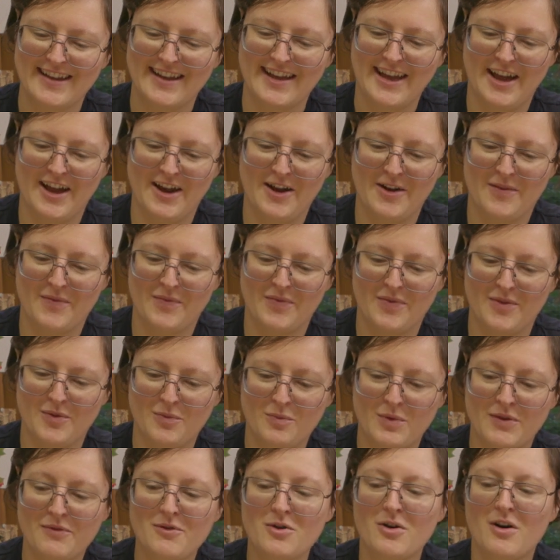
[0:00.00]
Um,
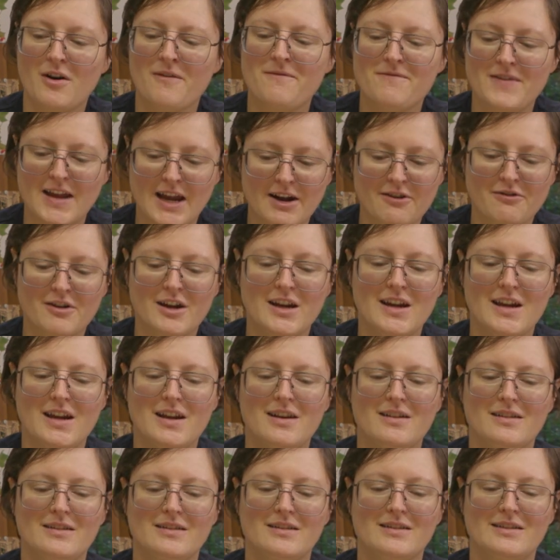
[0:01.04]
we've got a
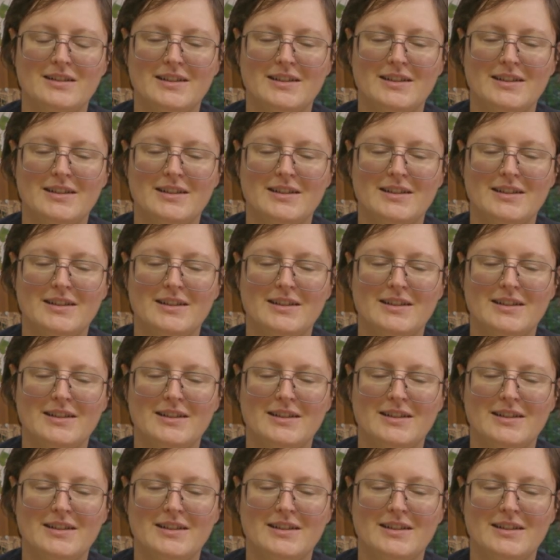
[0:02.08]
very